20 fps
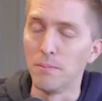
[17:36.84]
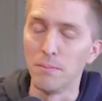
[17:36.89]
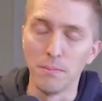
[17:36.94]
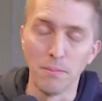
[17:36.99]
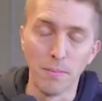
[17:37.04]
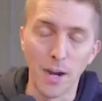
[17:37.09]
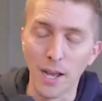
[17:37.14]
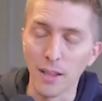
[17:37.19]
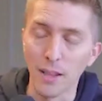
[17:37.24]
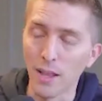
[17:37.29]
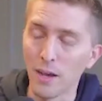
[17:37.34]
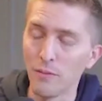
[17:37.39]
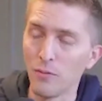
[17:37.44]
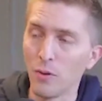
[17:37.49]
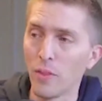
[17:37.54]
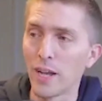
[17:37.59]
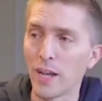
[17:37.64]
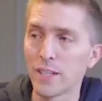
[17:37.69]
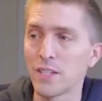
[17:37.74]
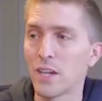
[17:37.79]
my
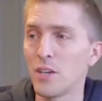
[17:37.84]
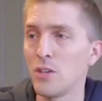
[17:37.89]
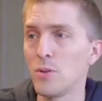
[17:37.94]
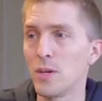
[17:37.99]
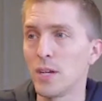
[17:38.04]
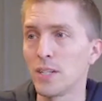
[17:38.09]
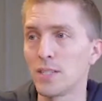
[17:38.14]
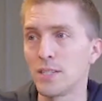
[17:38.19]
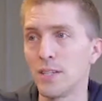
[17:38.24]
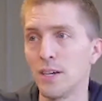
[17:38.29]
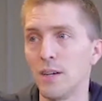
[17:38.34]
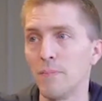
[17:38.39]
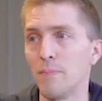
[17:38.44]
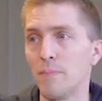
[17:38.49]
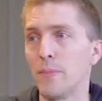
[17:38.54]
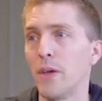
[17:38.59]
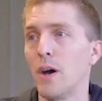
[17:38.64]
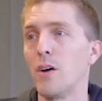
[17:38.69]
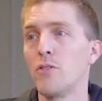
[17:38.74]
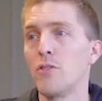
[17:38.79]
level. That's how you get to
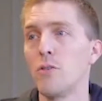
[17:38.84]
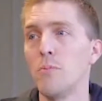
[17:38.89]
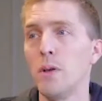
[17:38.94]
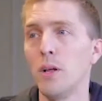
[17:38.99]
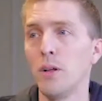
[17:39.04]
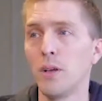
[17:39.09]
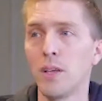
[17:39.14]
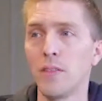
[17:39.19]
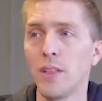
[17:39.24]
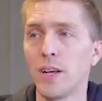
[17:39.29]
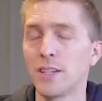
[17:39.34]
the 100 million.